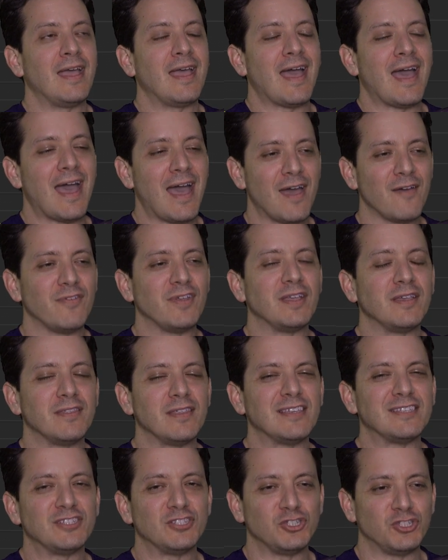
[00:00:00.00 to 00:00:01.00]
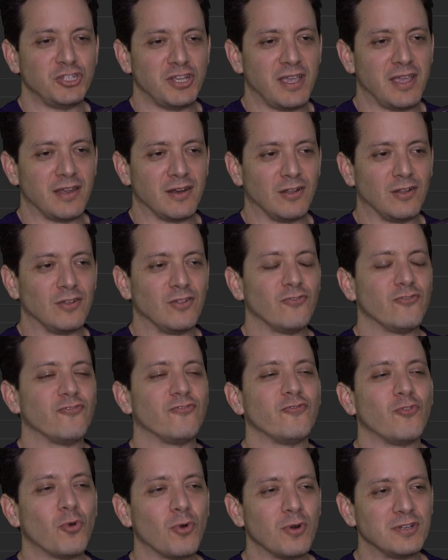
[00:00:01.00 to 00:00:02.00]
Having this channel
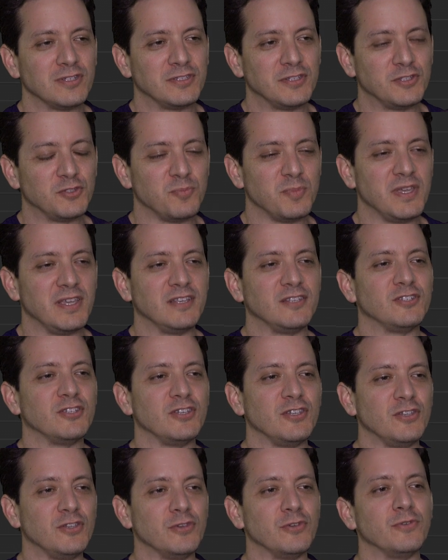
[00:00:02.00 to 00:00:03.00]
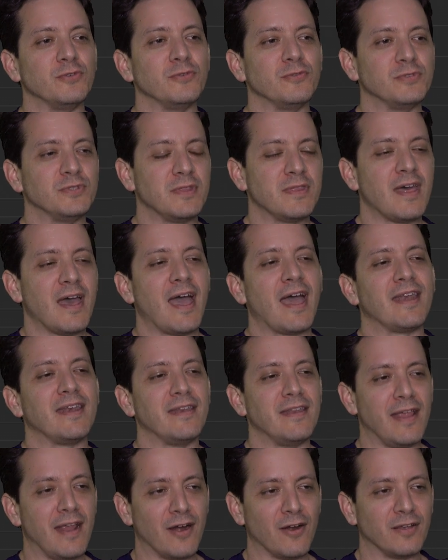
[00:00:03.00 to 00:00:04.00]
forces me to use that
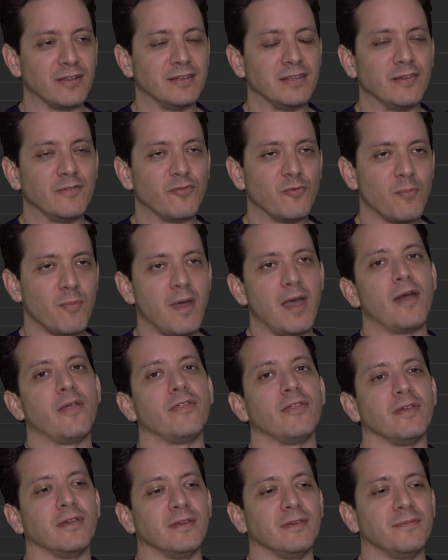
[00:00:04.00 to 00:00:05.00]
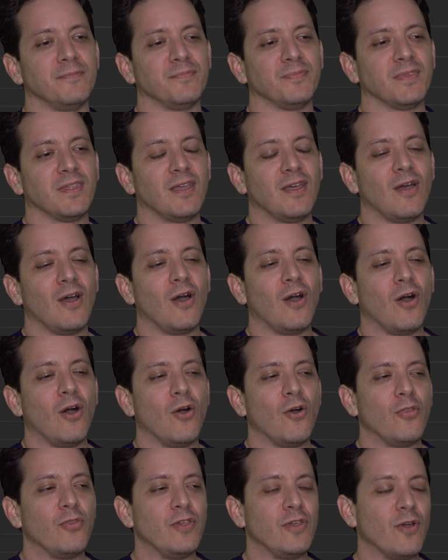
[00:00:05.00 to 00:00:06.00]
narrative method.
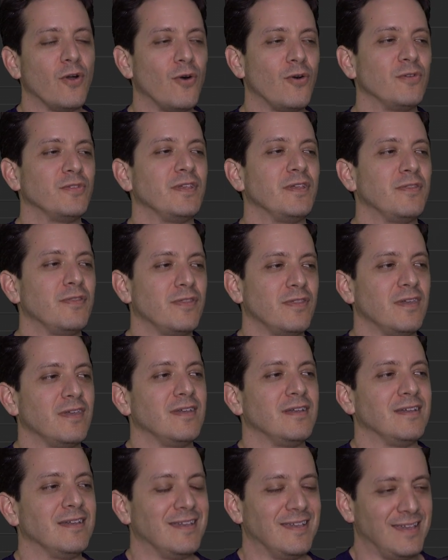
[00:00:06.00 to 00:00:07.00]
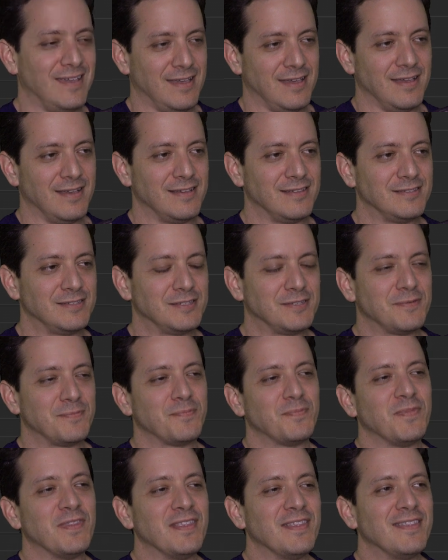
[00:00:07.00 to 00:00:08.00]
The only thing is,
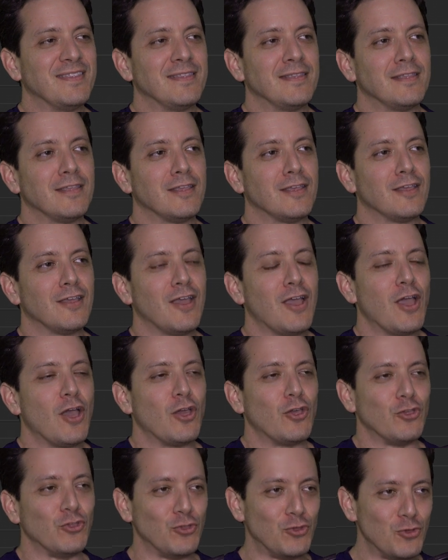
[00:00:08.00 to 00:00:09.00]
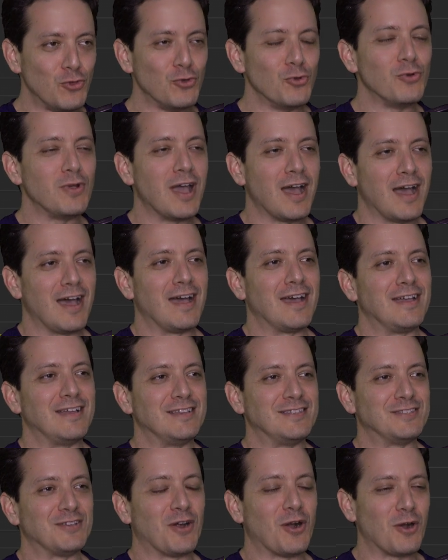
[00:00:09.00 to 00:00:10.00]
you
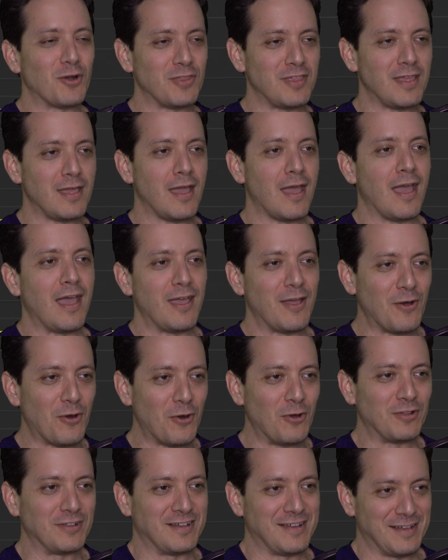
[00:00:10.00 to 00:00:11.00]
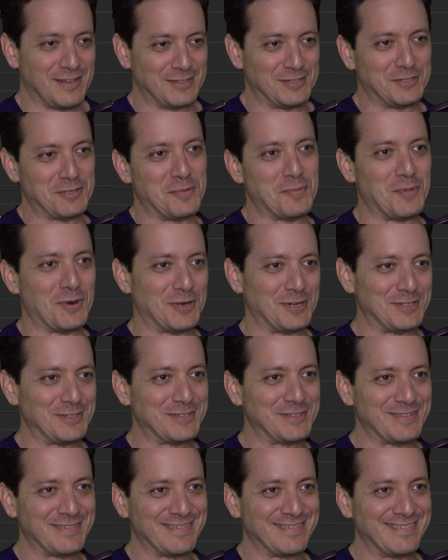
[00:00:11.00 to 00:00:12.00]
guys are the a-hole
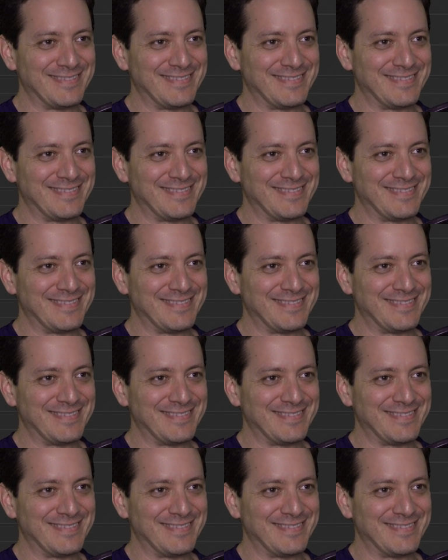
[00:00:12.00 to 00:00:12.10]
customers.